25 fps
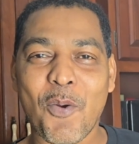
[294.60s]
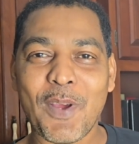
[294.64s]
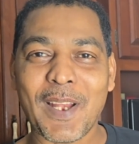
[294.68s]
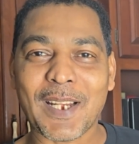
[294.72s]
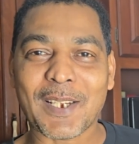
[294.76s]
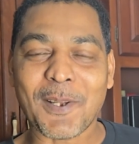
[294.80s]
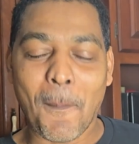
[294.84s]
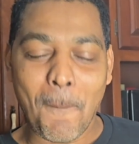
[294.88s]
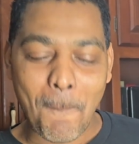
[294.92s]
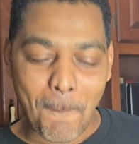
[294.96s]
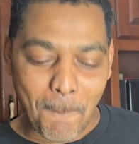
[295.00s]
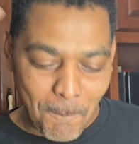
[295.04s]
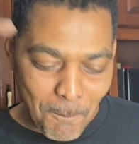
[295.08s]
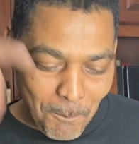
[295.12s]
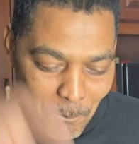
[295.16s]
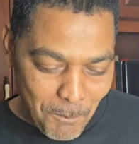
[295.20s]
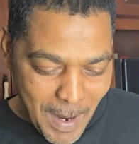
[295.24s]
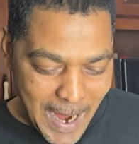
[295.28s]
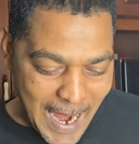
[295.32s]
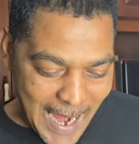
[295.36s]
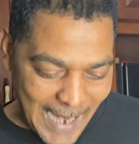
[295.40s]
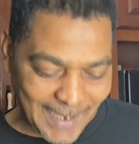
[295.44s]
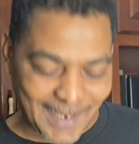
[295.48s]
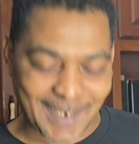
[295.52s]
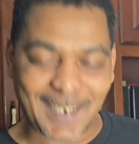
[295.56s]
Welcome
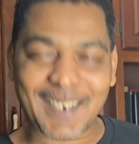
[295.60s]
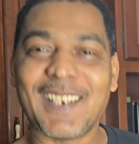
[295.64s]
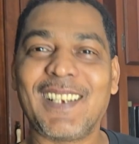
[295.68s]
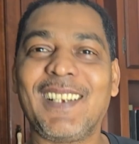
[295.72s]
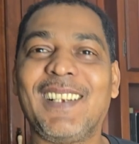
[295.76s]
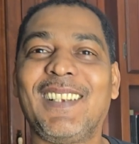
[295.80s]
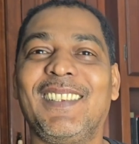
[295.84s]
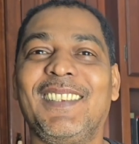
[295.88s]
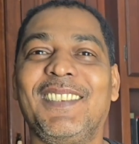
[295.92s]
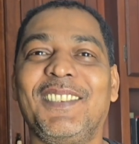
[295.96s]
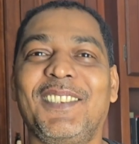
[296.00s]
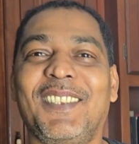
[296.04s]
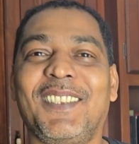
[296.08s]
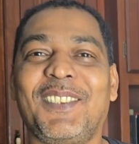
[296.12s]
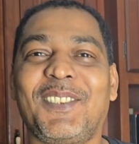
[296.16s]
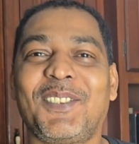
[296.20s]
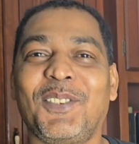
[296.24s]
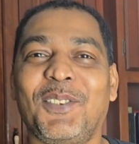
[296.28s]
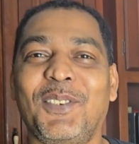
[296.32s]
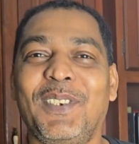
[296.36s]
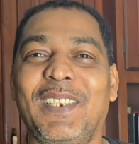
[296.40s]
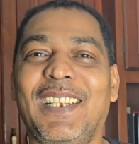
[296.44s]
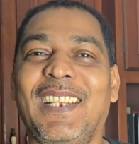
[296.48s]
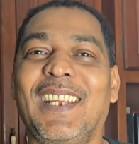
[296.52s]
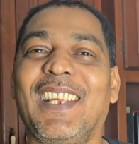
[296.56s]
back
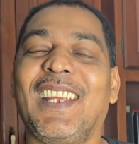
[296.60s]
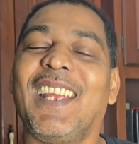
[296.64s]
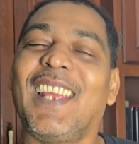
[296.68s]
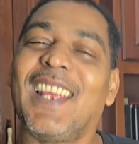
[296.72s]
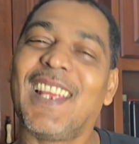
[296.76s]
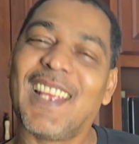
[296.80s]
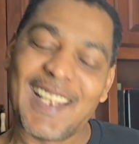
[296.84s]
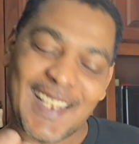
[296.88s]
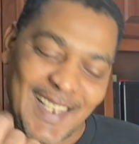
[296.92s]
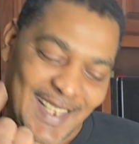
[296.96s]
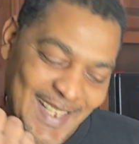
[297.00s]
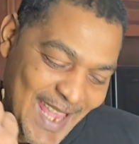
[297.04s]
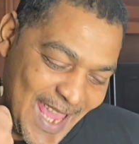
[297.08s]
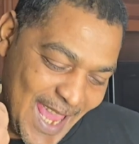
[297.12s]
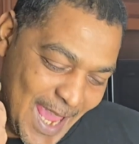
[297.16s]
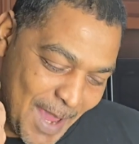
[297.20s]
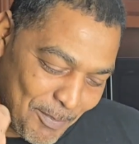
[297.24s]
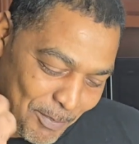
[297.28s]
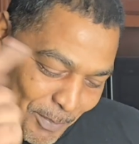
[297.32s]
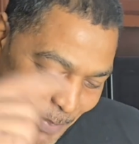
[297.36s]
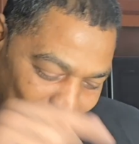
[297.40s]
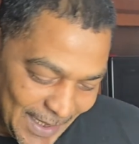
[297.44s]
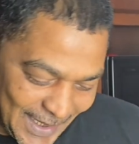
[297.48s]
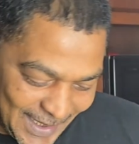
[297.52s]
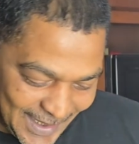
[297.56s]
to the
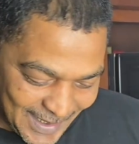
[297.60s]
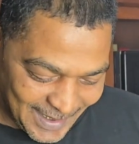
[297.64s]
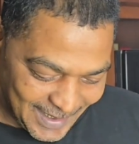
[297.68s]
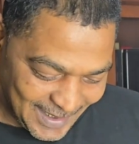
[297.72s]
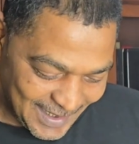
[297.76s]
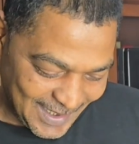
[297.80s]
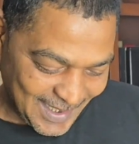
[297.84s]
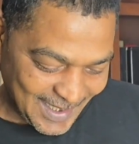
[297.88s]
epic